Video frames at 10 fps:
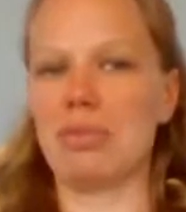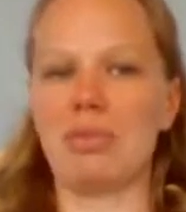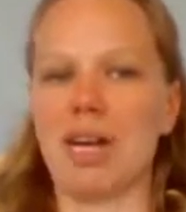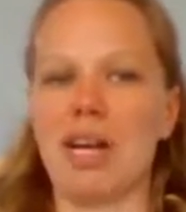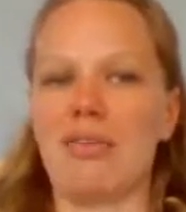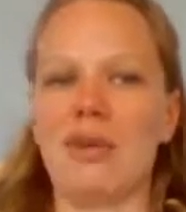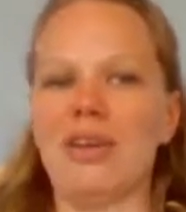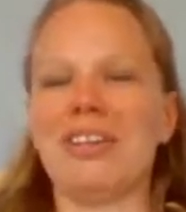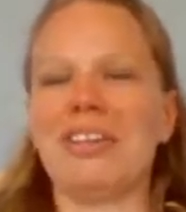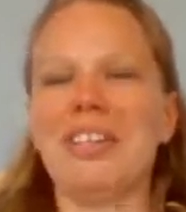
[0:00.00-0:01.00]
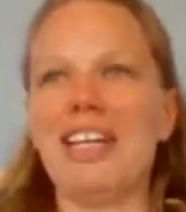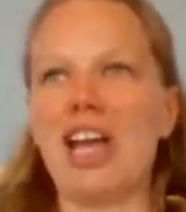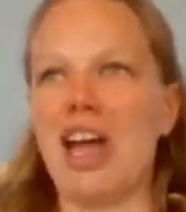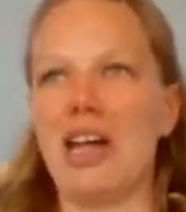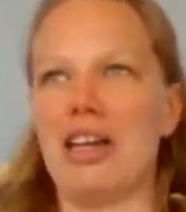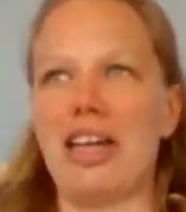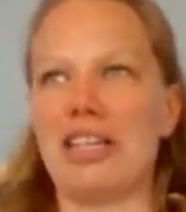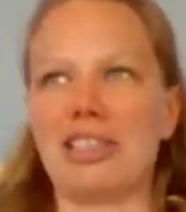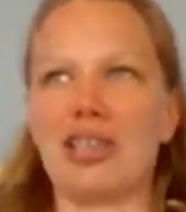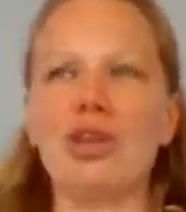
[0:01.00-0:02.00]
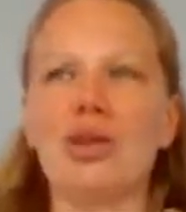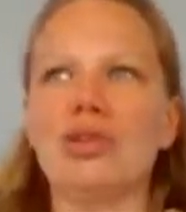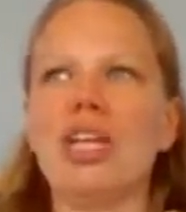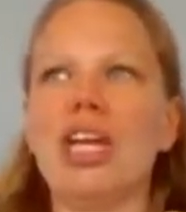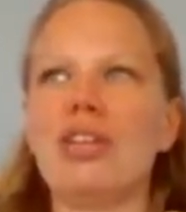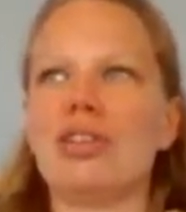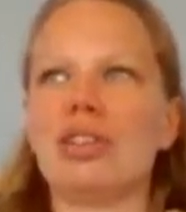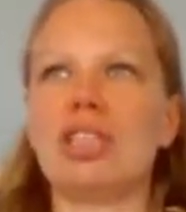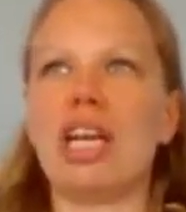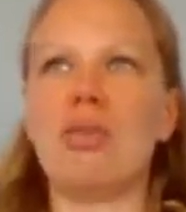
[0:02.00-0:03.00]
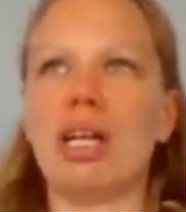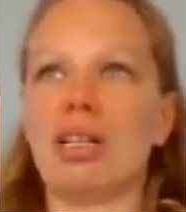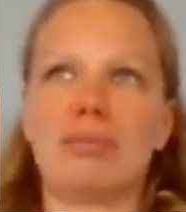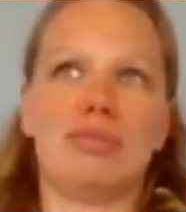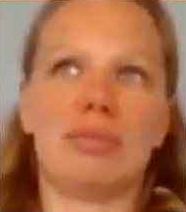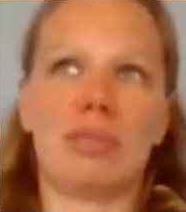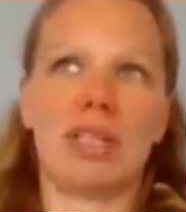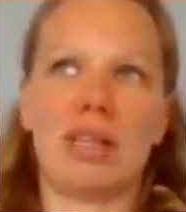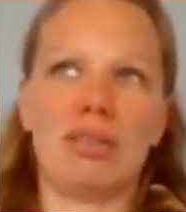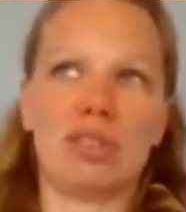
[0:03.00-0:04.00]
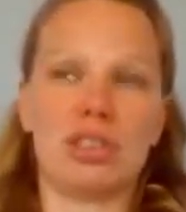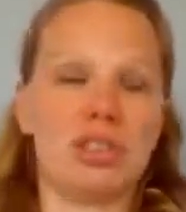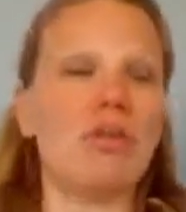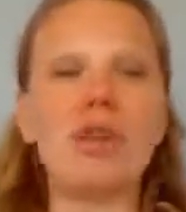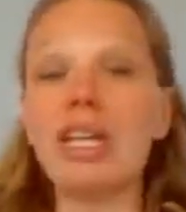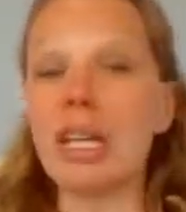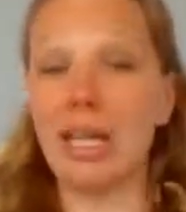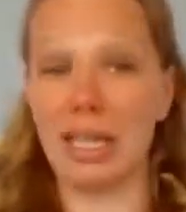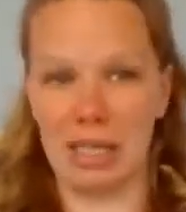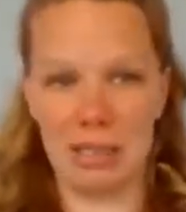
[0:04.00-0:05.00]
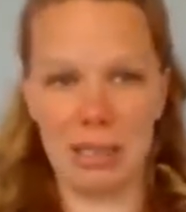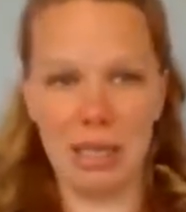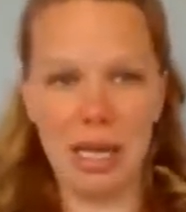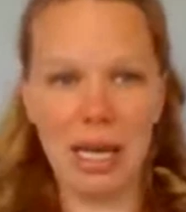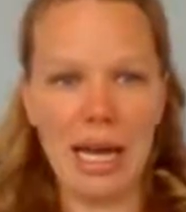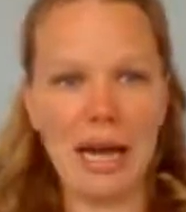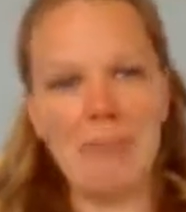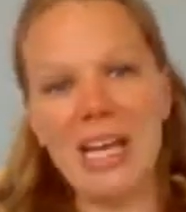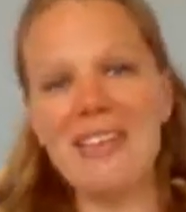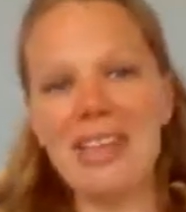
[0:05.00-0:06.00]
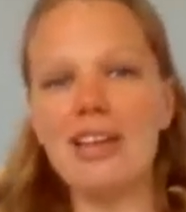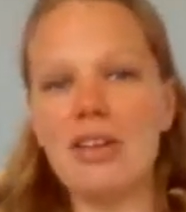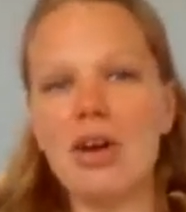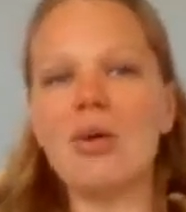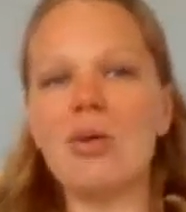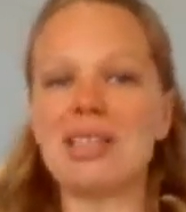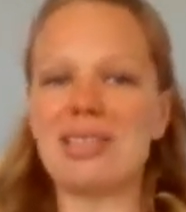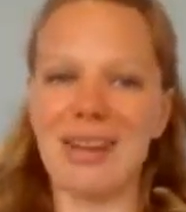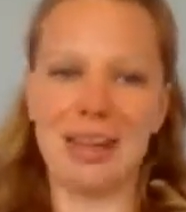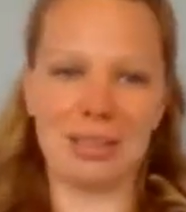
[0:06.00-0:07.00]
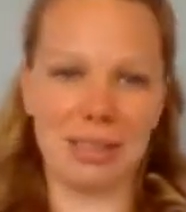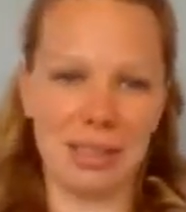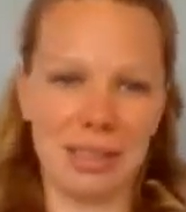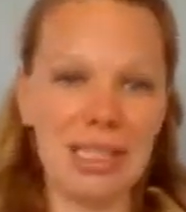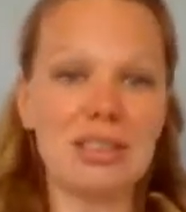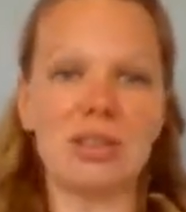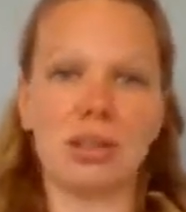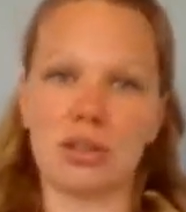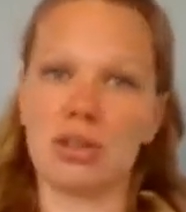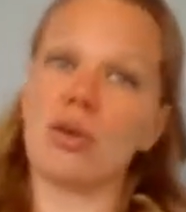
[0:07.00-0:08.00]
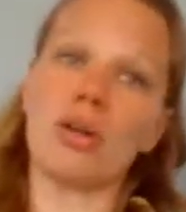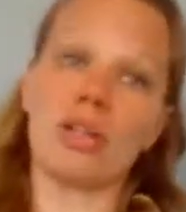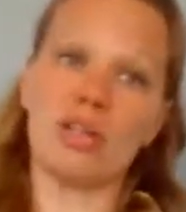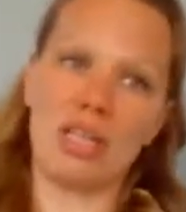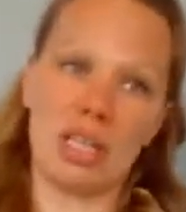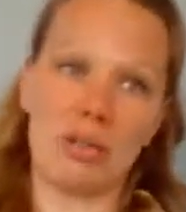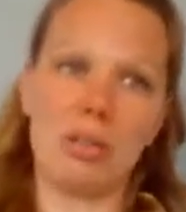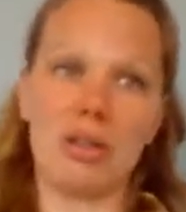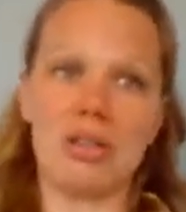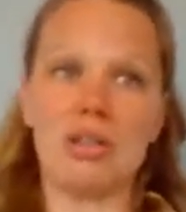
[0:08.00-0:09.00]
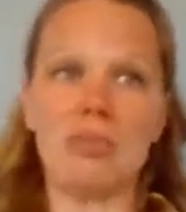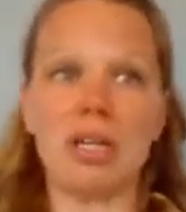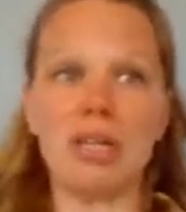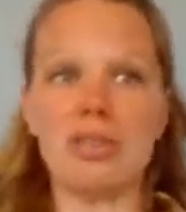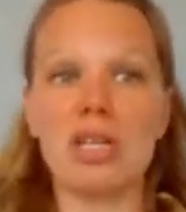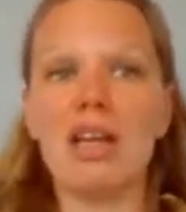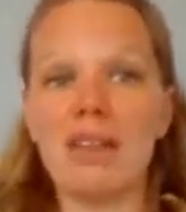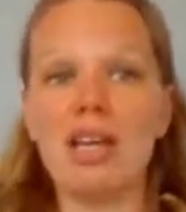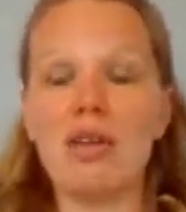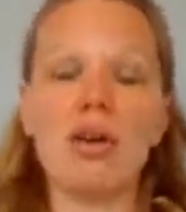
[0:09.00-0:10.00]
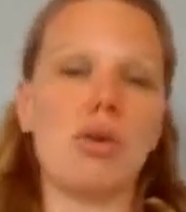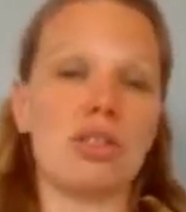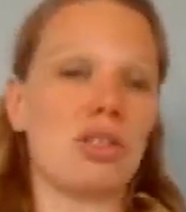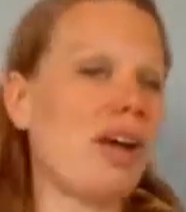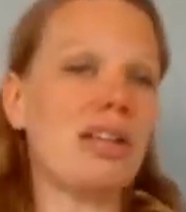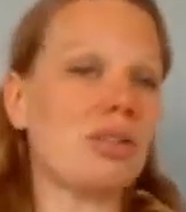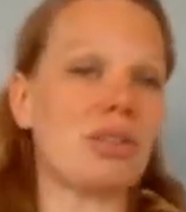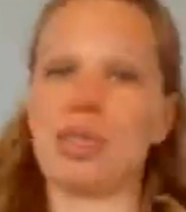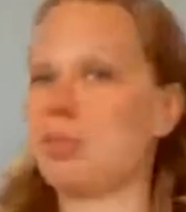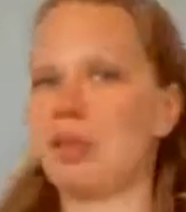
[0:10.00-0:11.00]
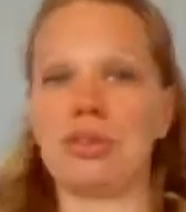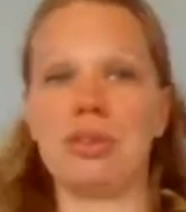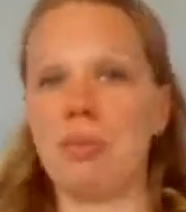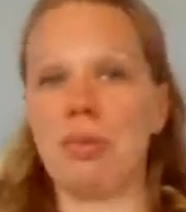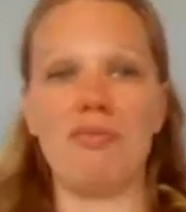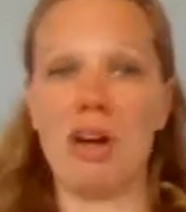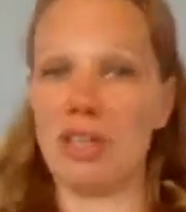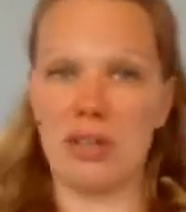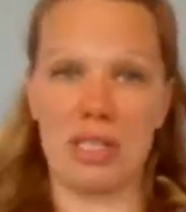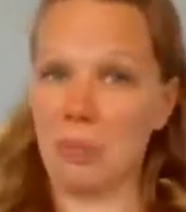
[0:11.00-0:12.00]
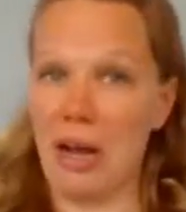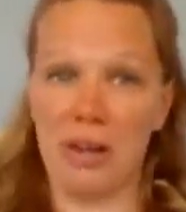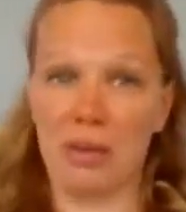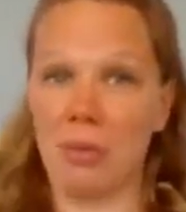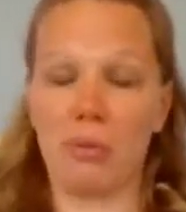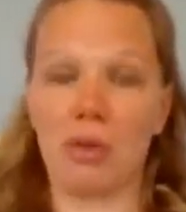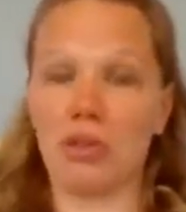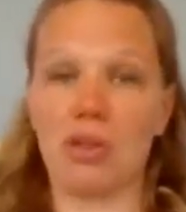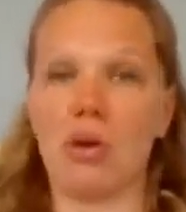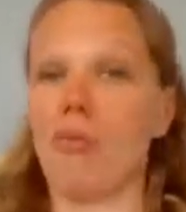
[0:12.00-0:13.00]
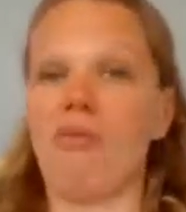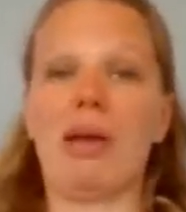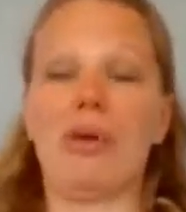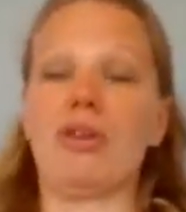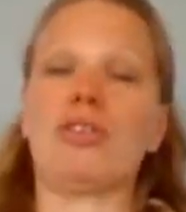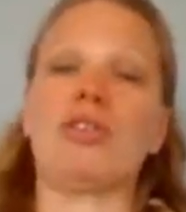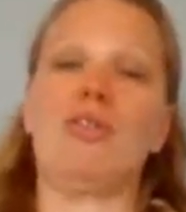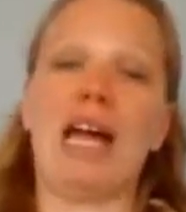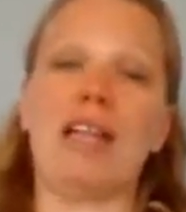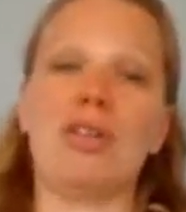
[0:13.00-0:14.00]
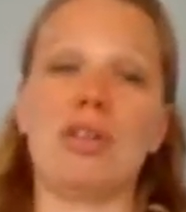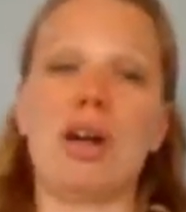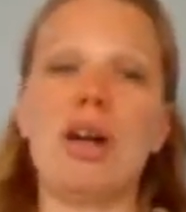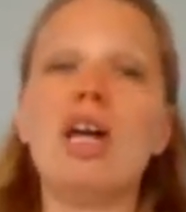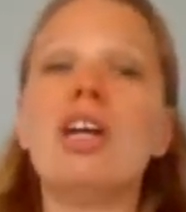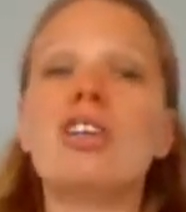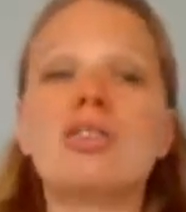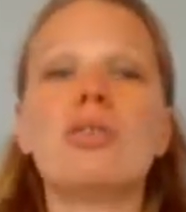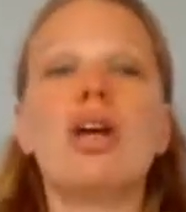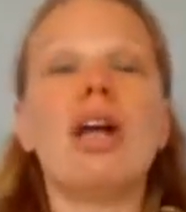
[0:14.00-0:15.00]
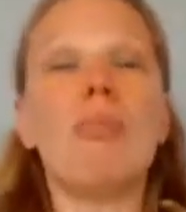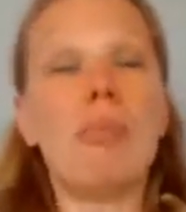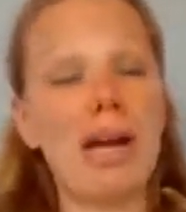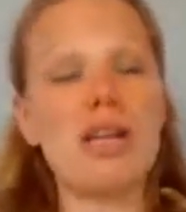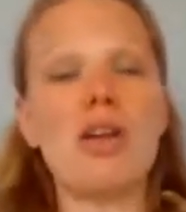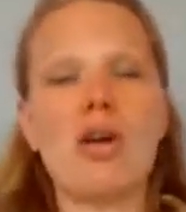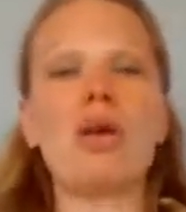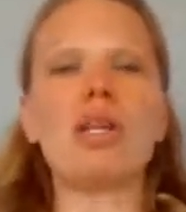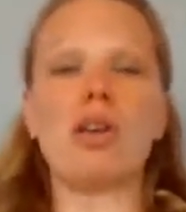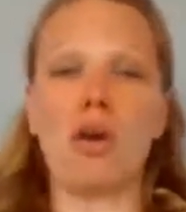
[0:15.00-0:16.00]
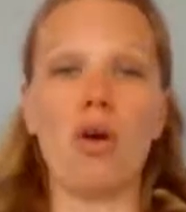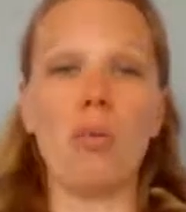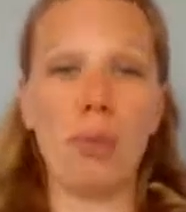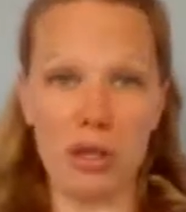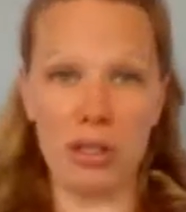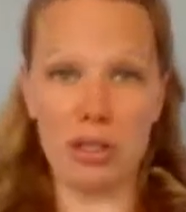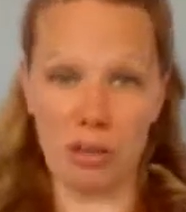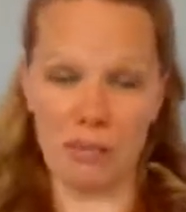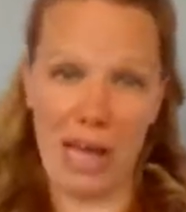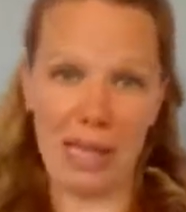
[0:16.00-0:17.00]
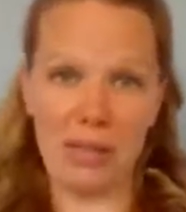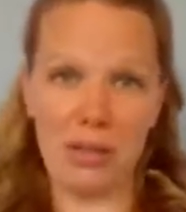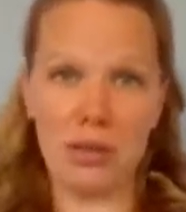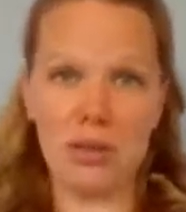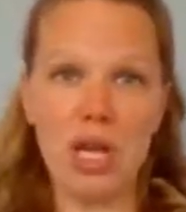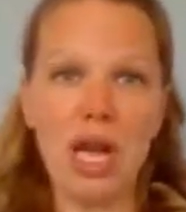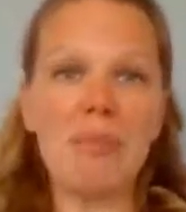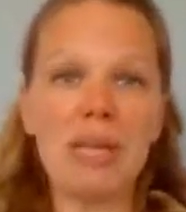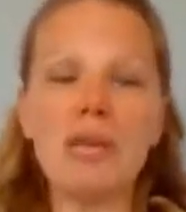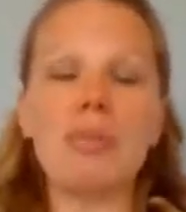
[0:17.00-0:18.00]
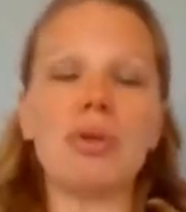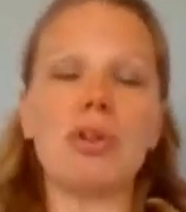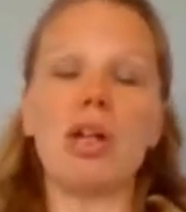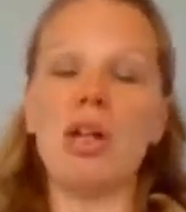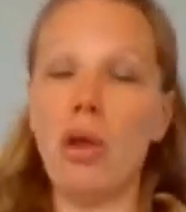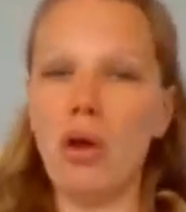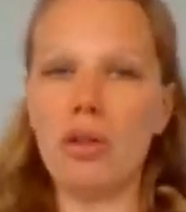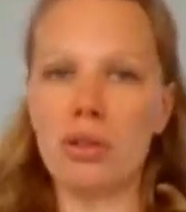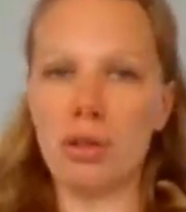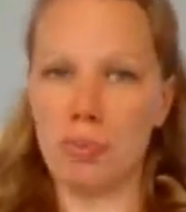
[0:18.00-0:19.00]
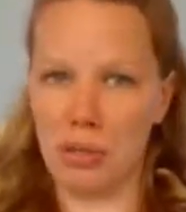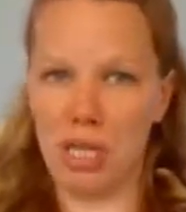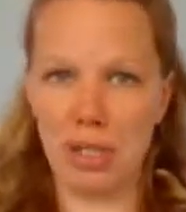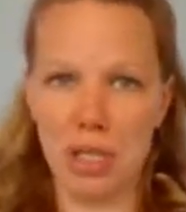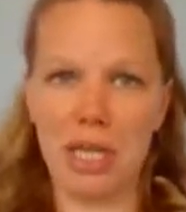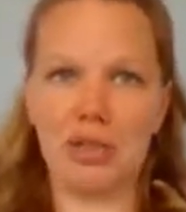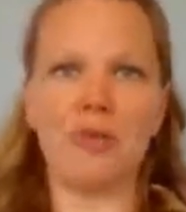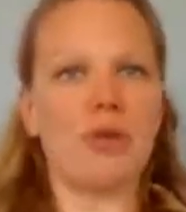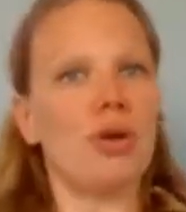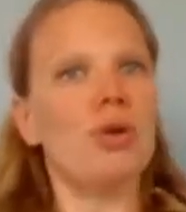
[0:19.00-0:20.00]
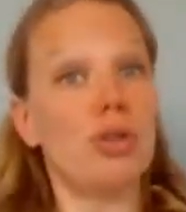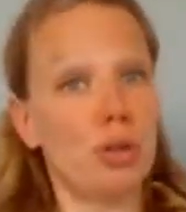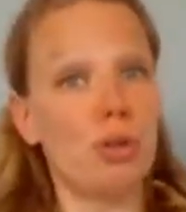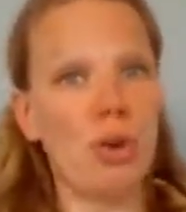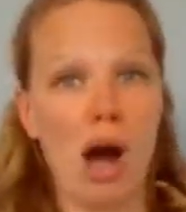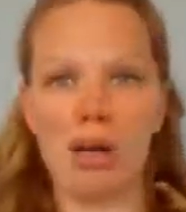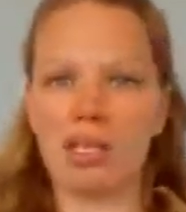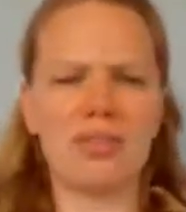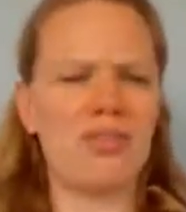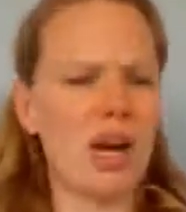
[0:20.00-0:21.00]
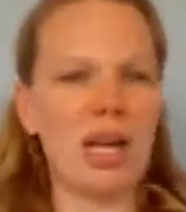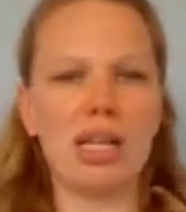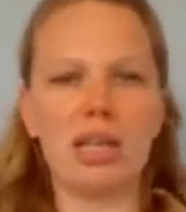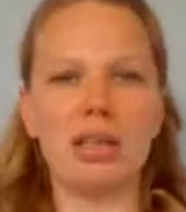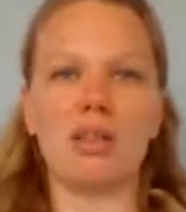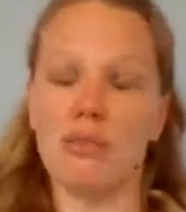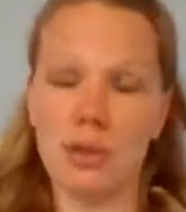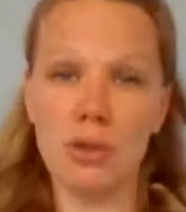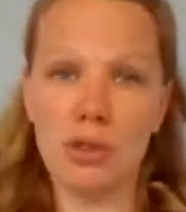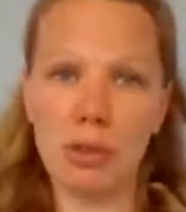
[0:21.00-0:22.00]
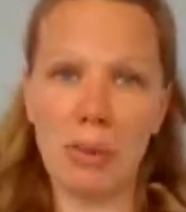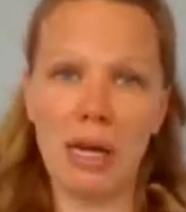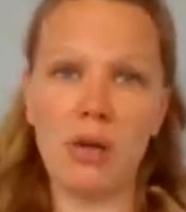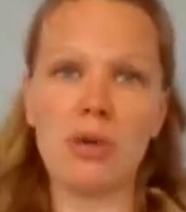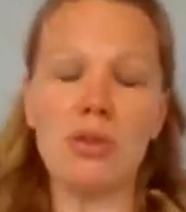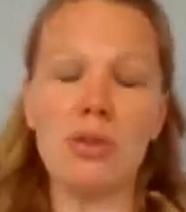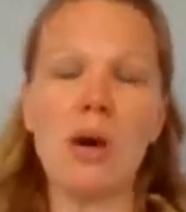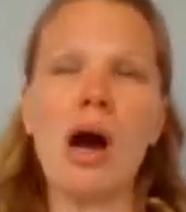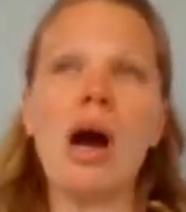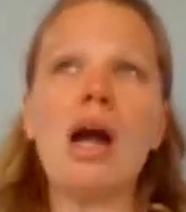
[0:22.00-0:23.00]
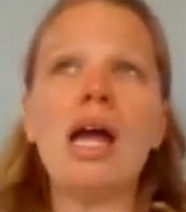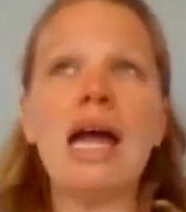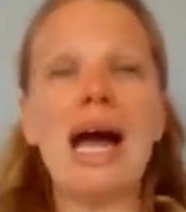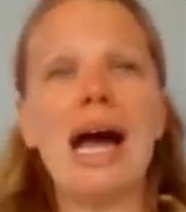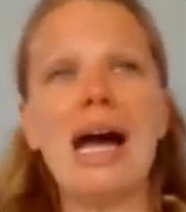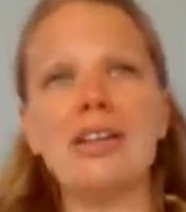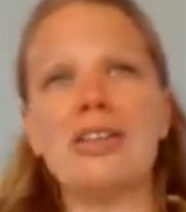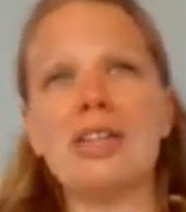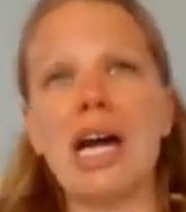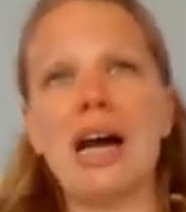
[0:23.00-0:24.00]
some kind of an excuse. You just say, well, just don't feel like it. And they know it's not an insult towards the other person because they know what your values are, because you've been very transparent about what your own personal values are. So by knowing your own personal values, people learn to appreciate you for who you are. There's very little confusion about who you are, and